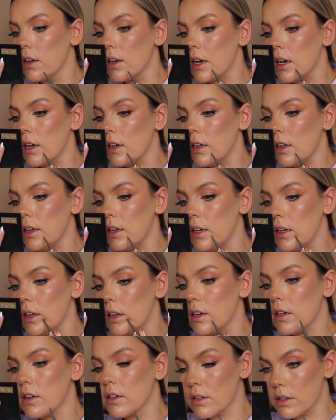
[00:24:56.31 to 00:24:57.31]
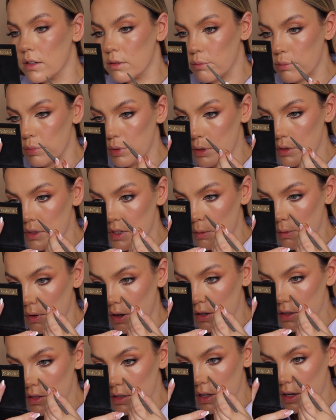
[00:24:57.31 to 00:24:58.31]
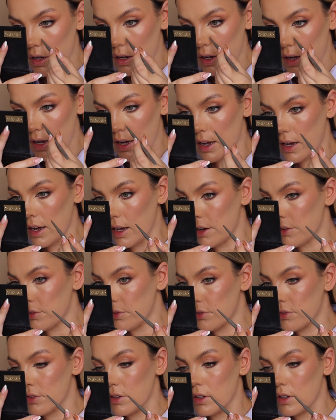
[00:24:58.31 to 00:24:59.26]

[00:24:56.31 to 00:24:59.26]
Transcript: any beauty marks that I have,